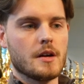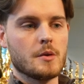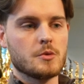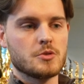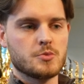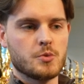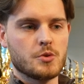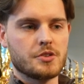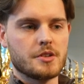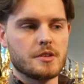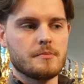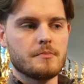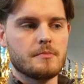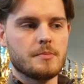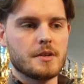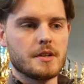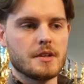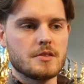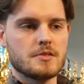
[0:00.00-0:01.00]
It was wooden,
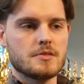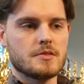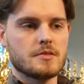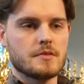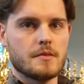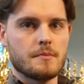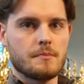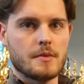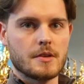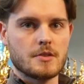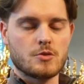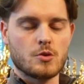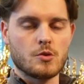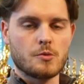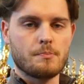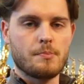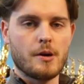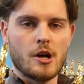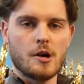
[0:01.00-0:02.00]
but it's
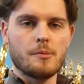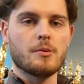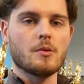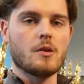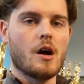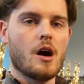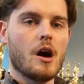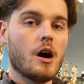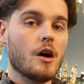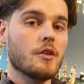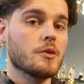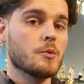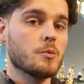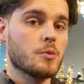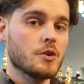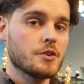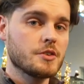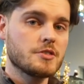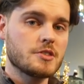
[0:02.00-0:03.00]
called Purple Heart, the
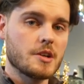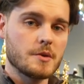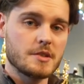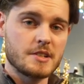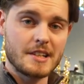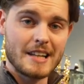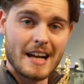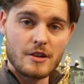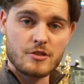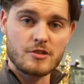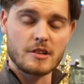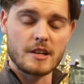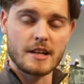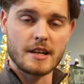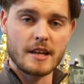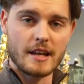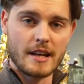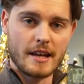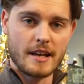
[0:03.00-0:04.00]
wood. So it's
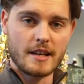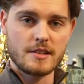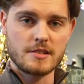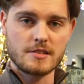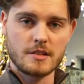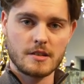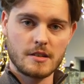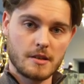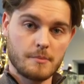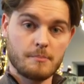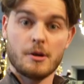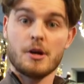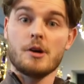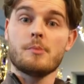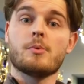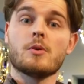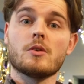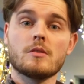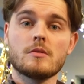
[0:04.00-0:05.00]
naturally it is
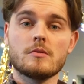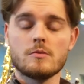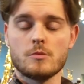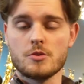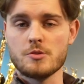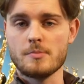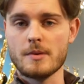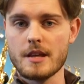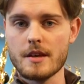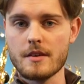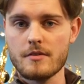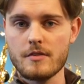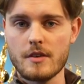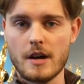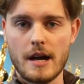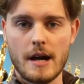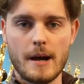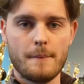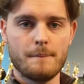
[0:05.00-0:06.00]
purple. Would you believe?
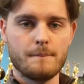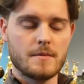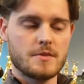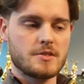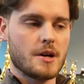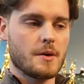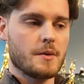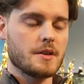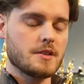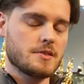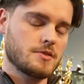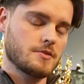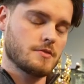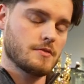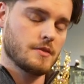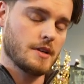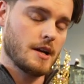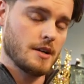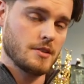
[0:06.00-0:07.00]
So it's
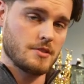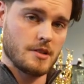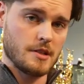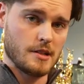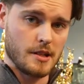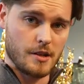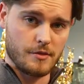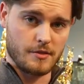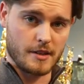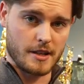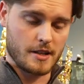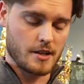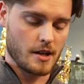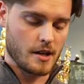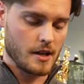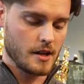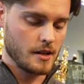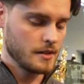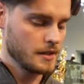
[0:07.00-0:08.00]
a lovely
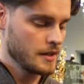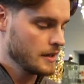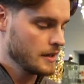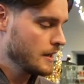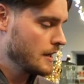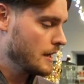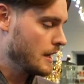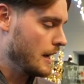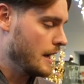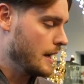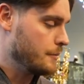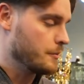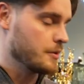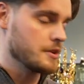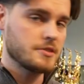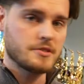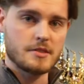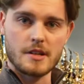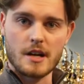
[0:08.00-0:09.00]
colour.
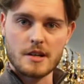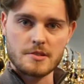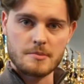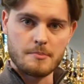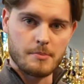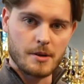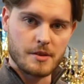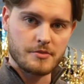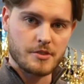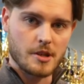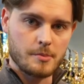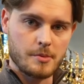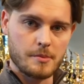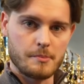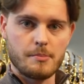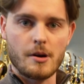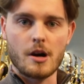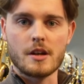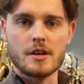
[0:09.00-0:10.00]
When it's nice and buffed up
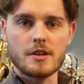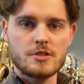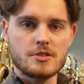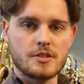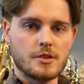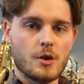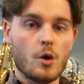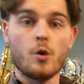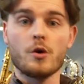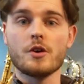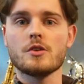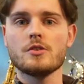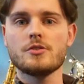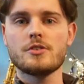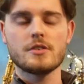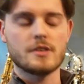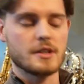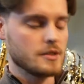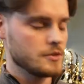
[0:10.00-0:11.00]
and polished and
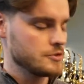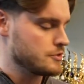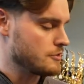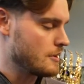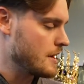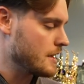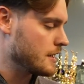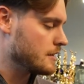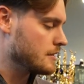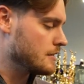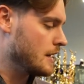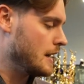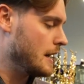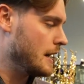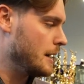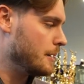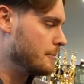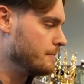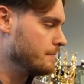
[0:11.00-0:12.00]
oiled, it looks great.
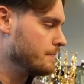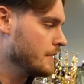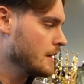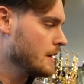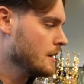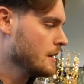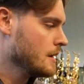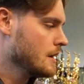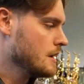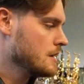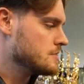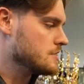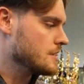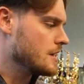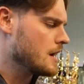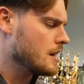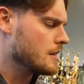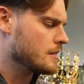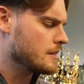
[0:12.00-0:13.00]
So
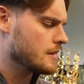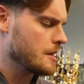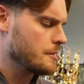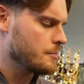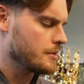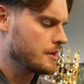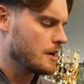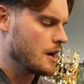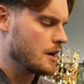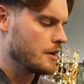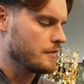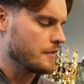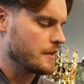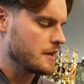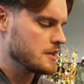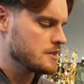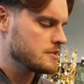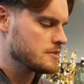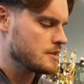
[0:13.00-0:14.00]
yeah, keep an eye on
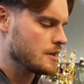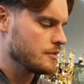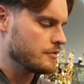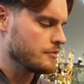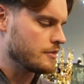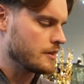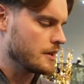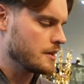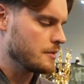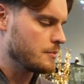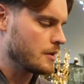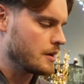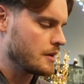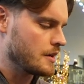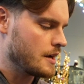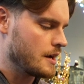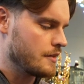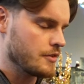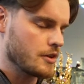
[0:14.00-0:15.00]
these. Hopefully, we're
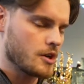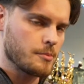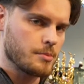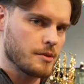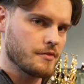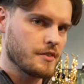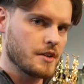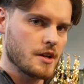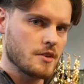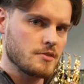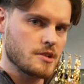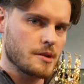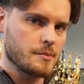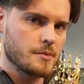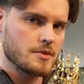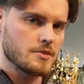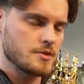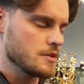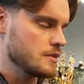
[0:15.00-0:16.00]
going to have a couple of videos
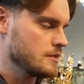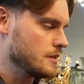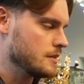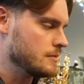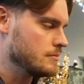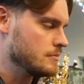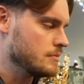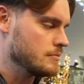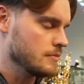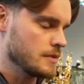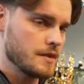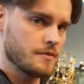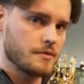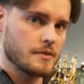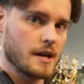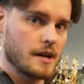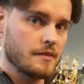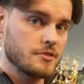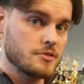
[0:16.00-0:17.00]
coming soon, and
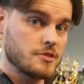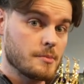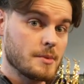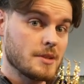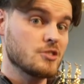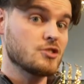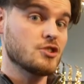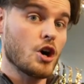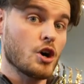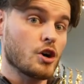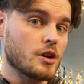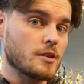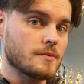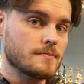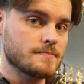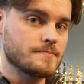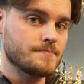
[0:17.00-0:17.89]
even have some in stock.